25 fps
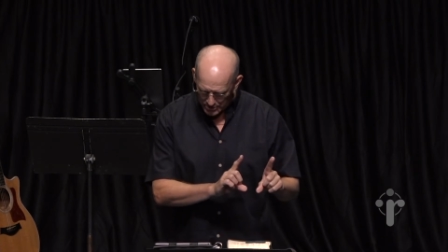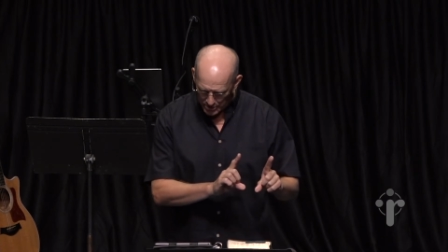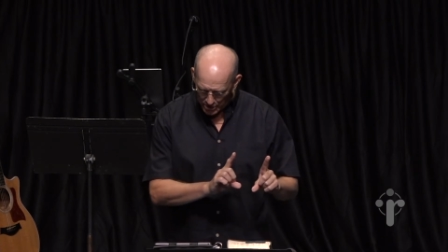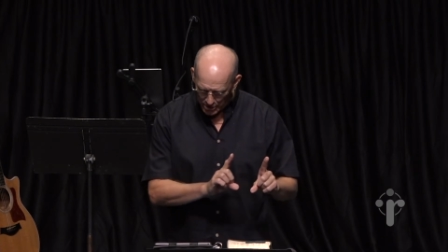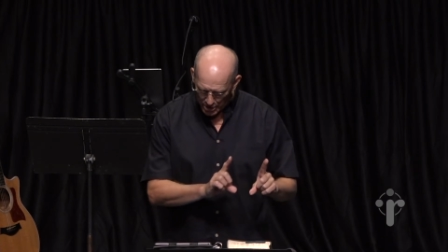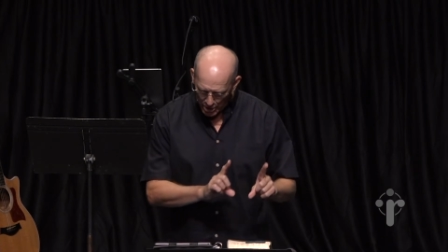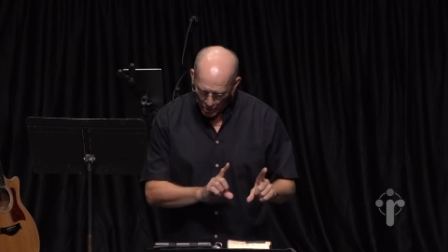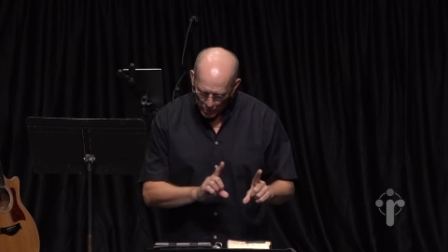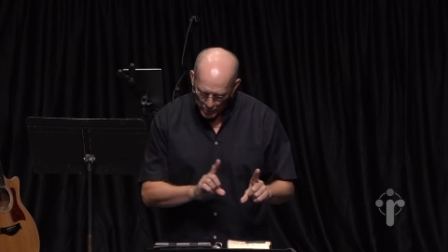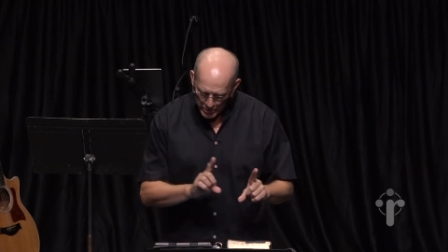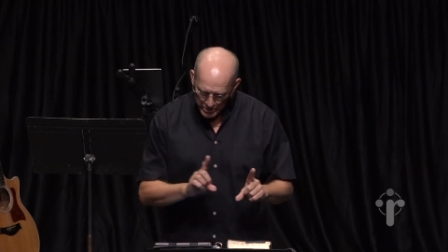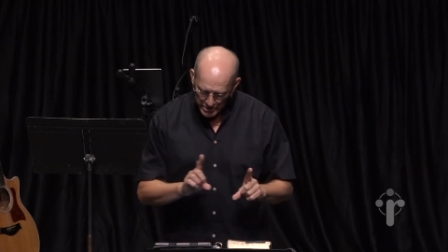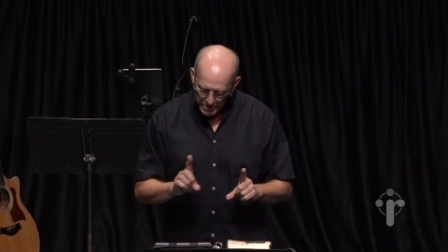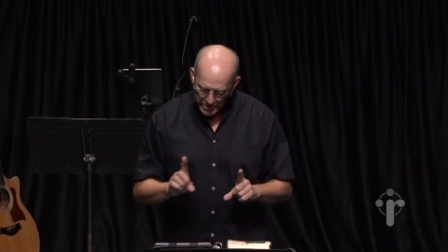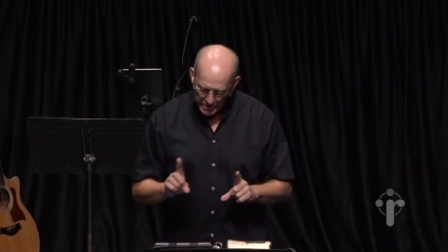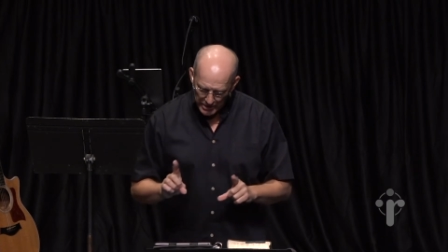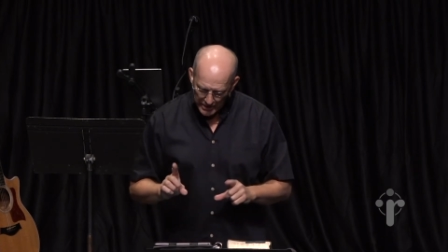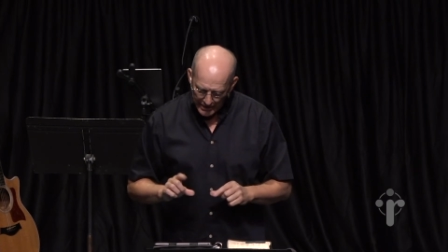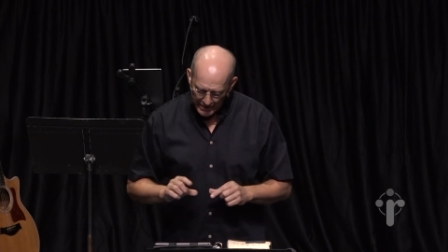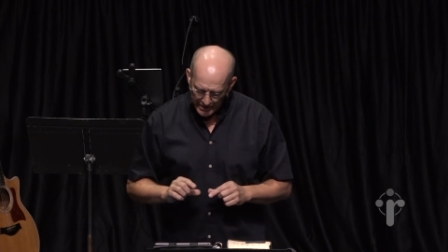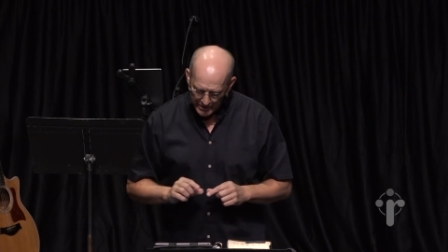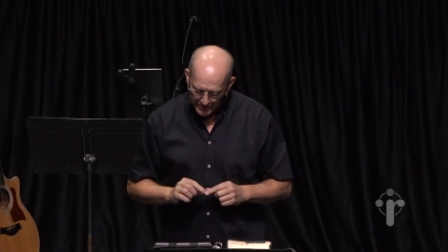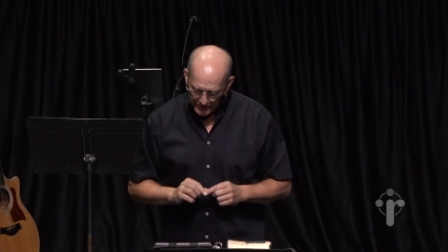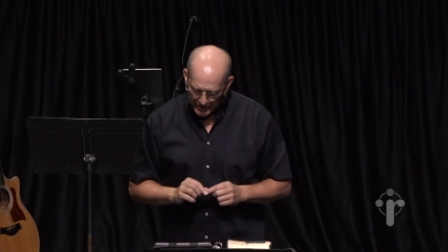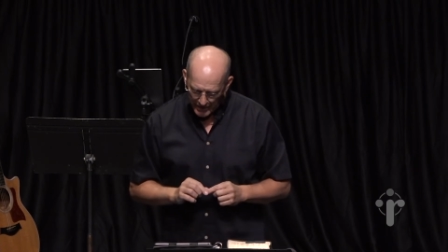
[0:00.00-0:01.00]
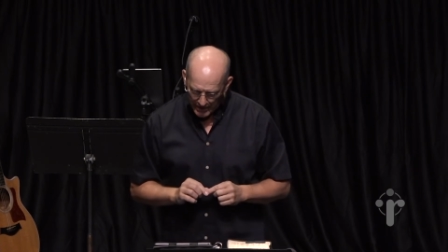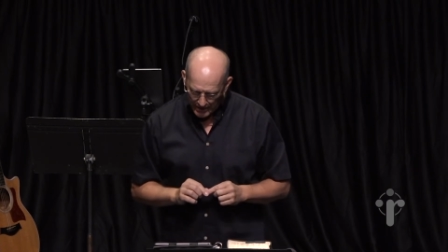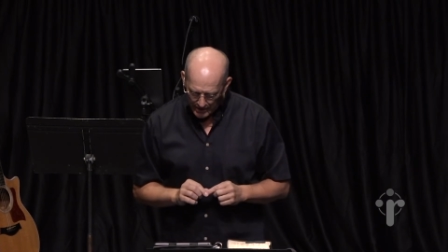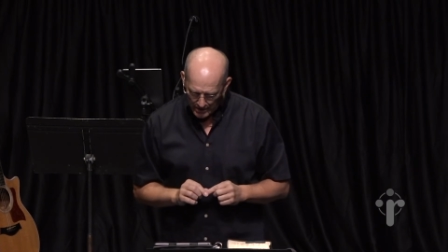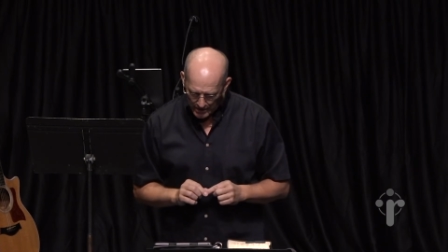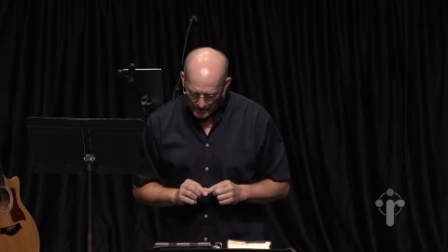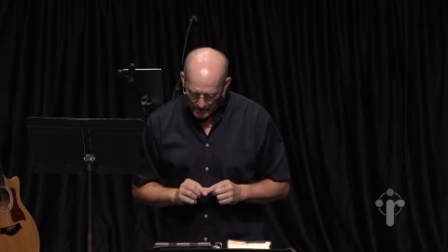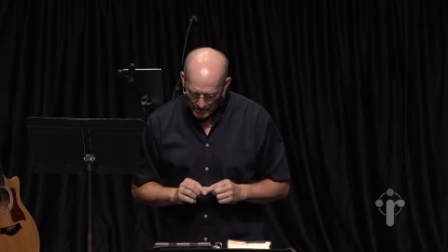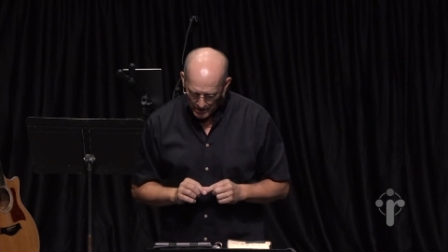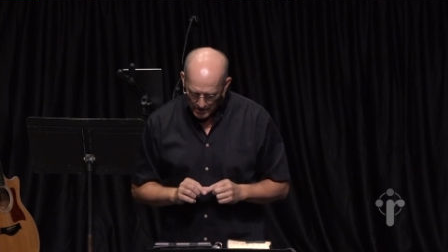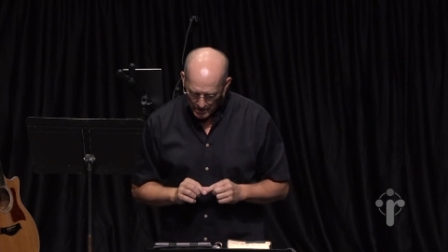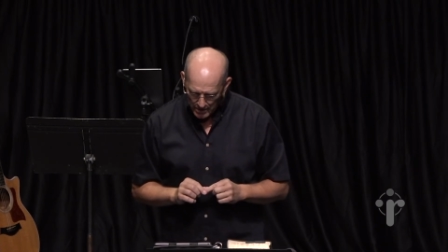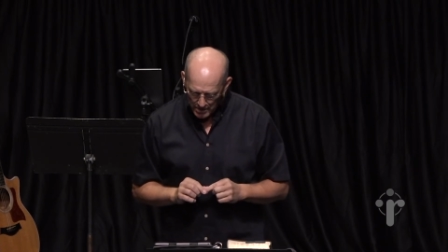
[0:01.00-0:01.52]
to go into the land of
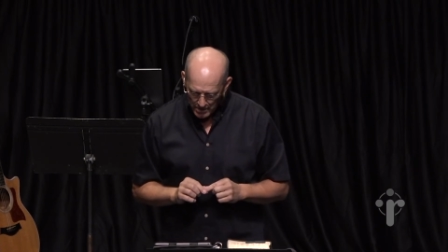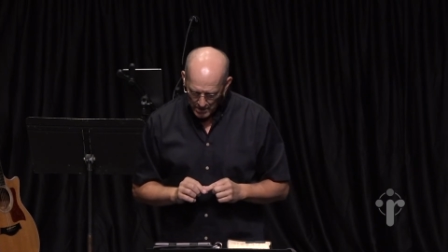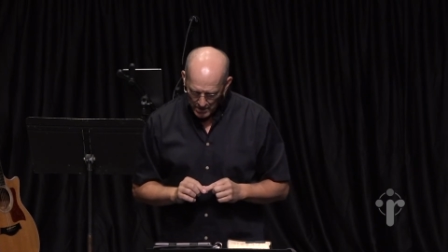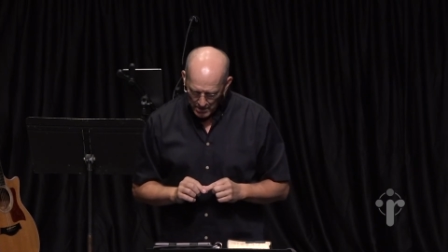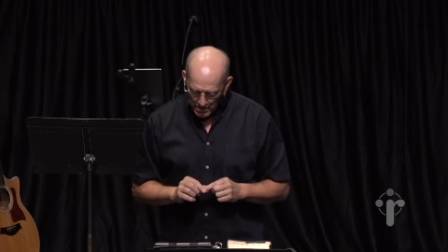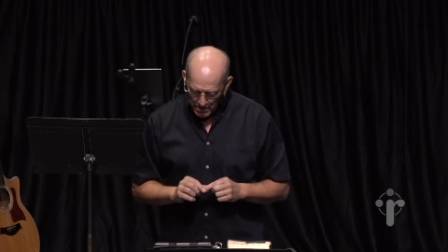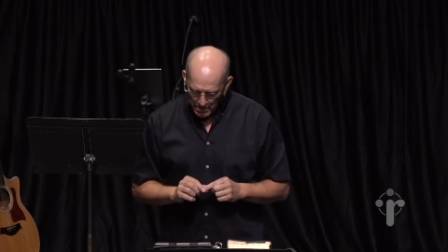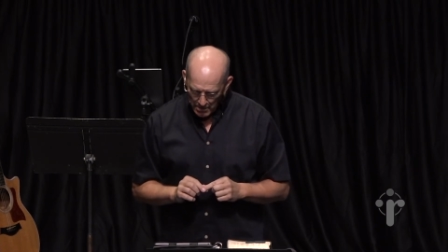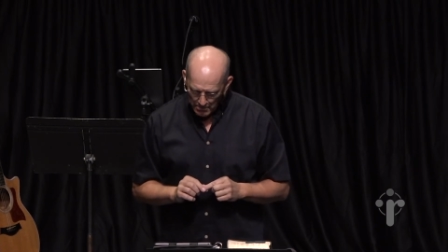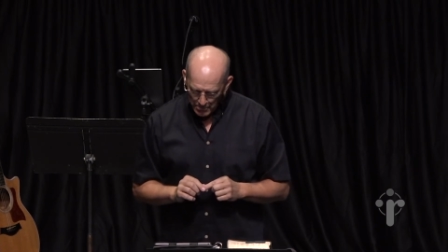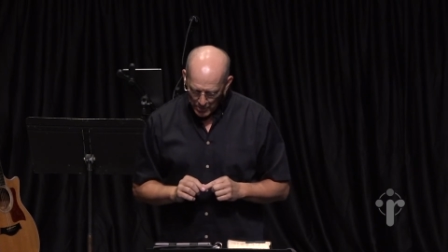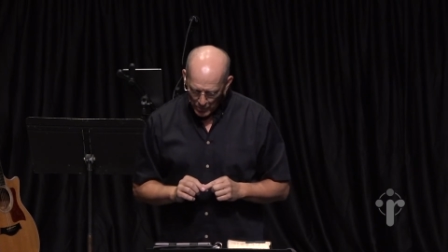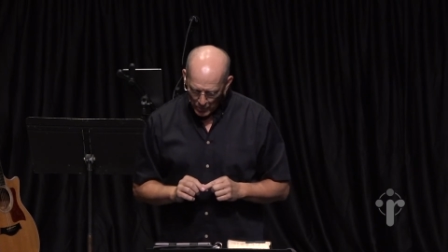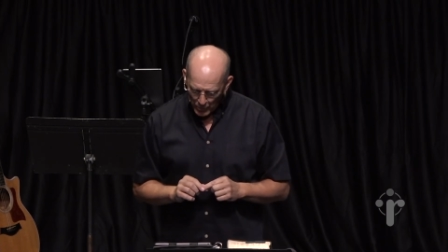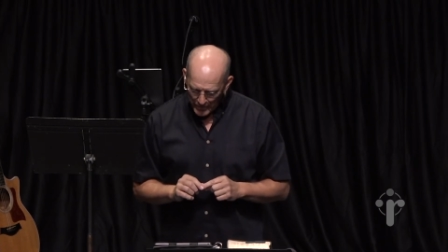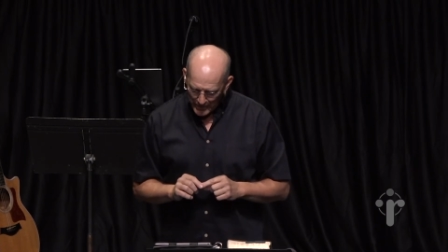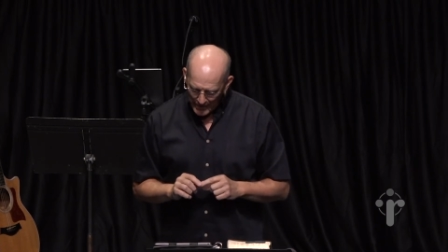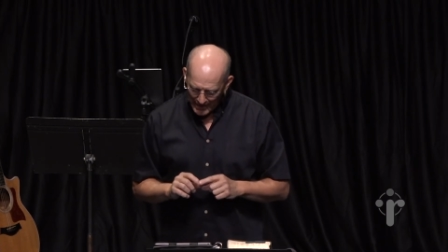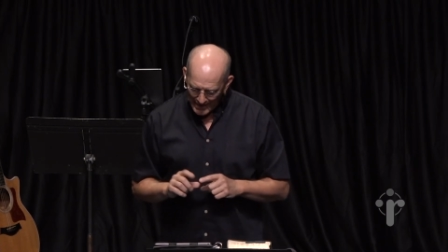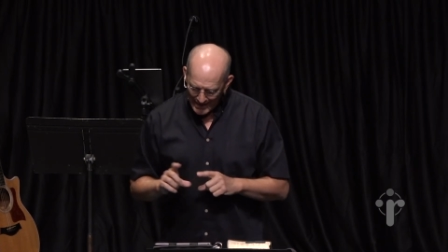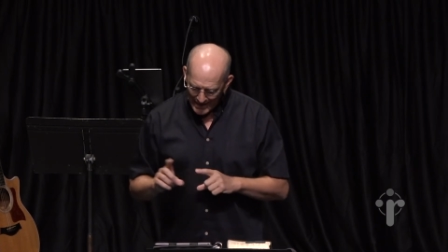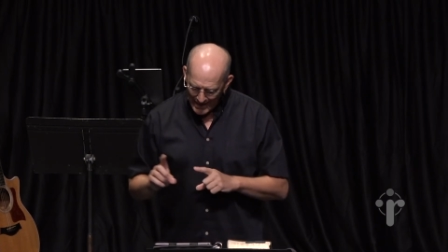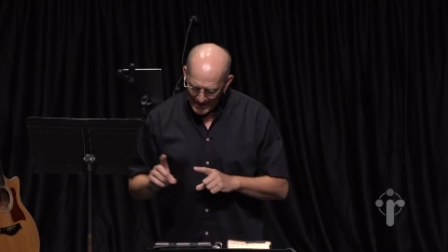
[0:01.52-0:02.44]
Canaan. But when they